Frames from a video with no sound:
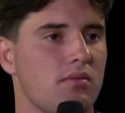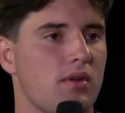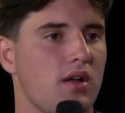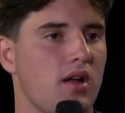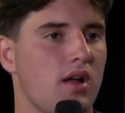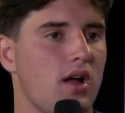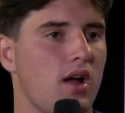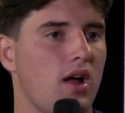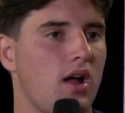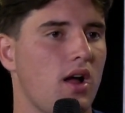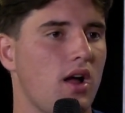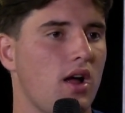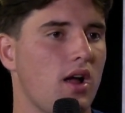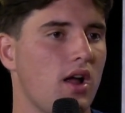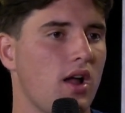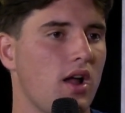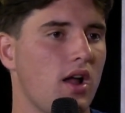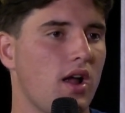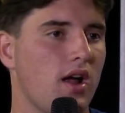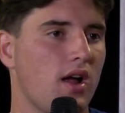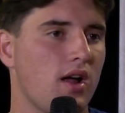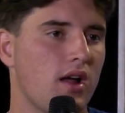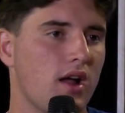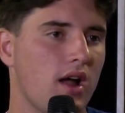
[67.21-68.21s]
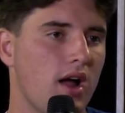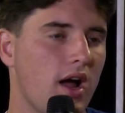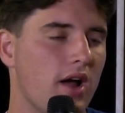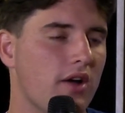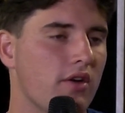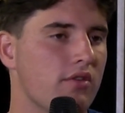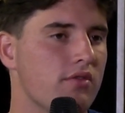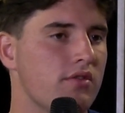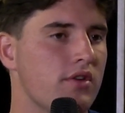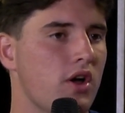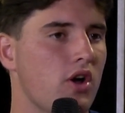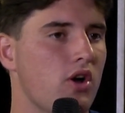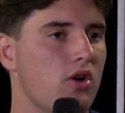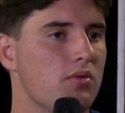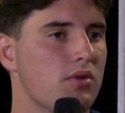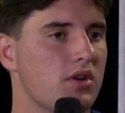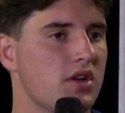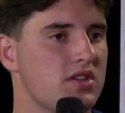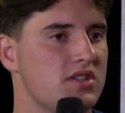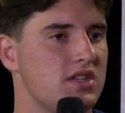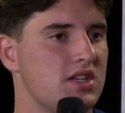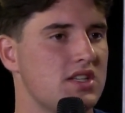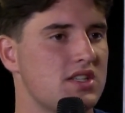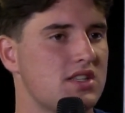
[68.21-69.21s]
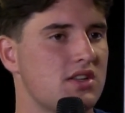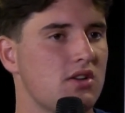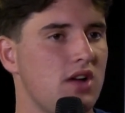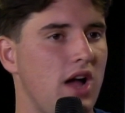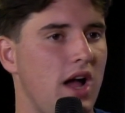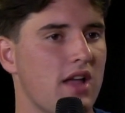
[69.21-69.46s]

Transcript: Uh, I don't know because he still.